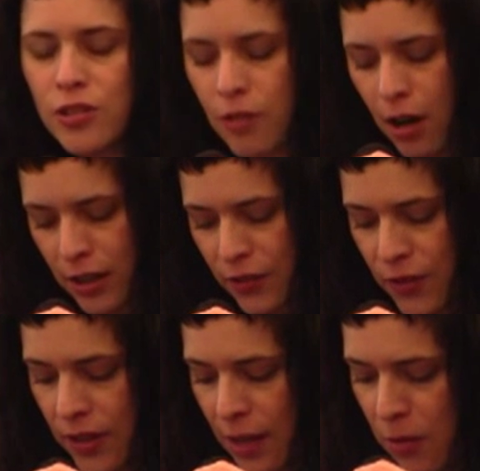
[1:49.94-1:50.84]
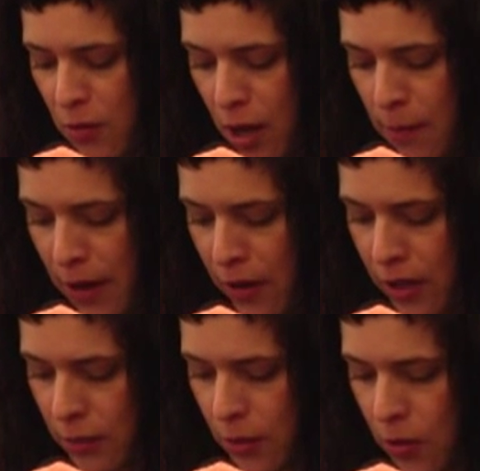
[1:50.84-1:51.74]
strongly feel that I'm an
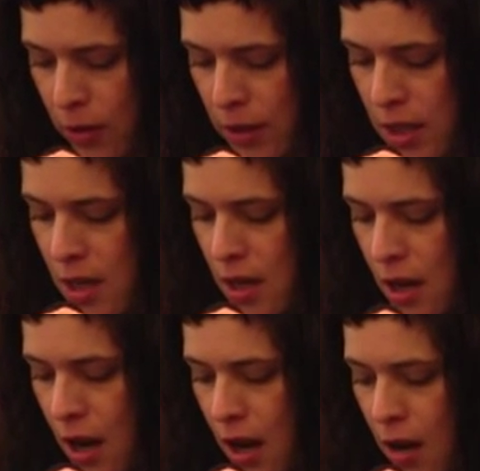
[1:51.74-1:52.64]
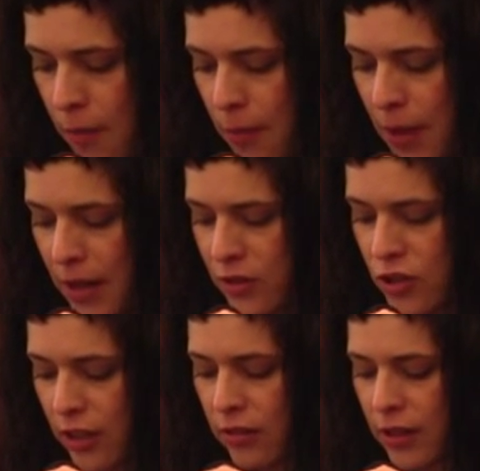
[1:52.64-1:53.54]
American poet.
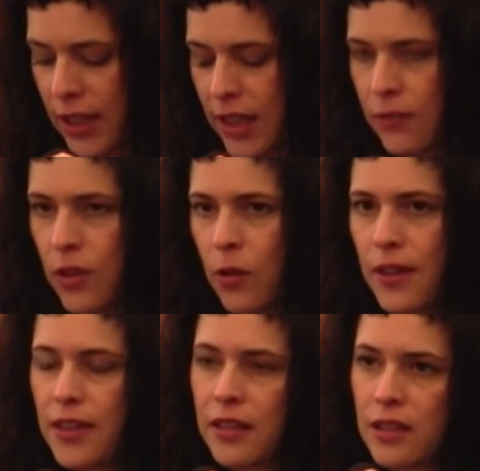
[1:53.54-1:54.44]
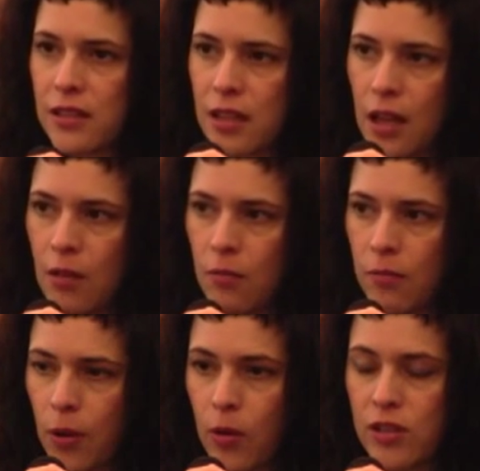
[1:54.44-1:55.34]
But generally, even though I think that
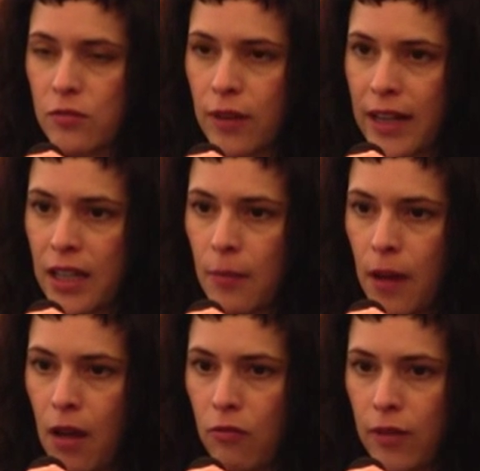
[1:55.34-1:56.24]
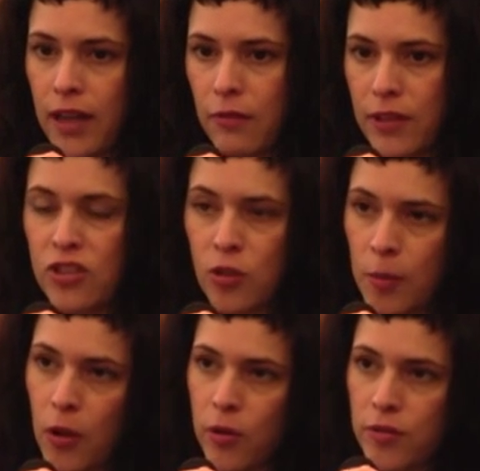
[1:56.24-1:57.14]
some poets write
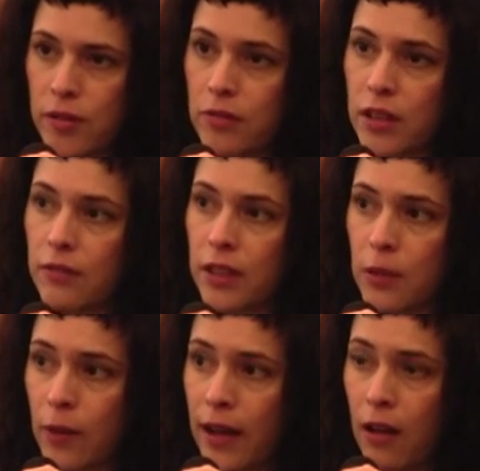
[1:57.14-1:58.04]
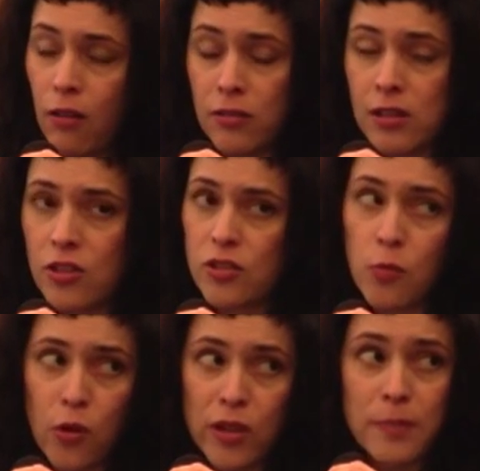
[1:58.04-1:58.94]
regional poetry really, really well, such
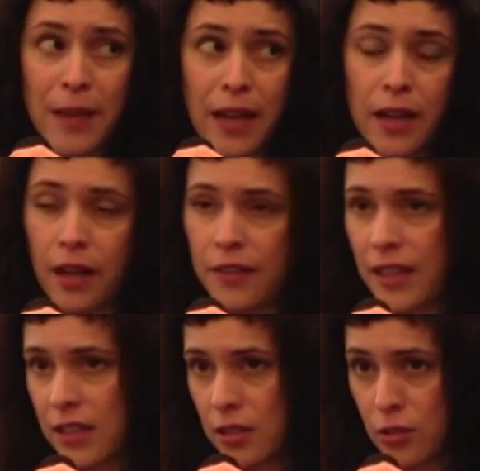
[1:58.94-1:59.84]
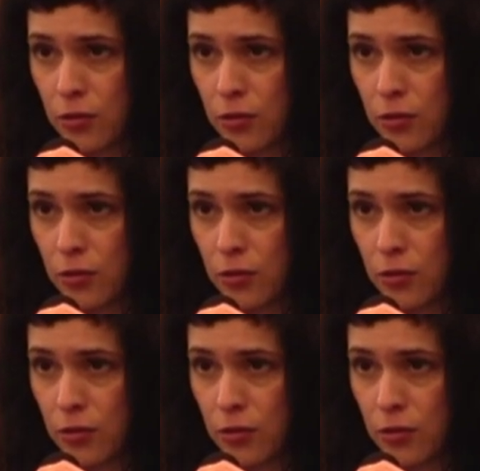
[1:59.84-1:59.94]
as Morris Manning, I think he's a